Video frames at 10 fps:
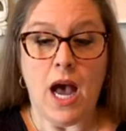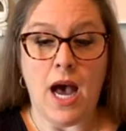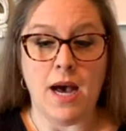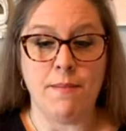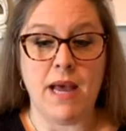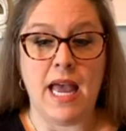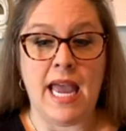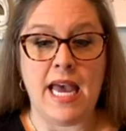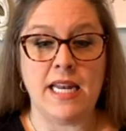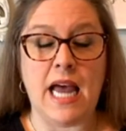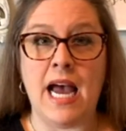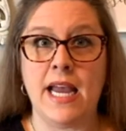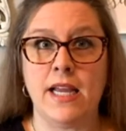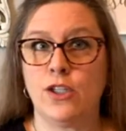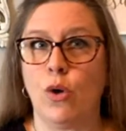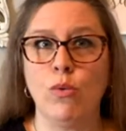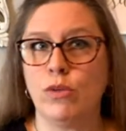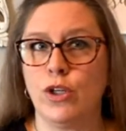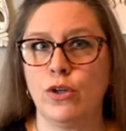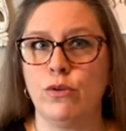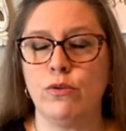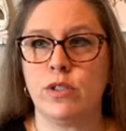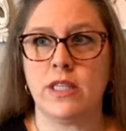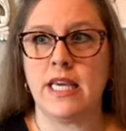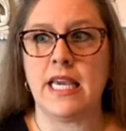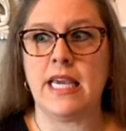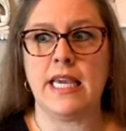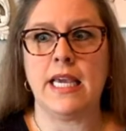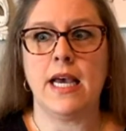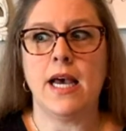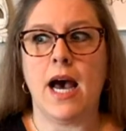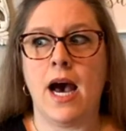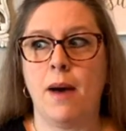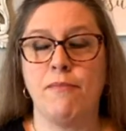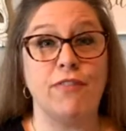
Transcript: Um, and I don't use the um,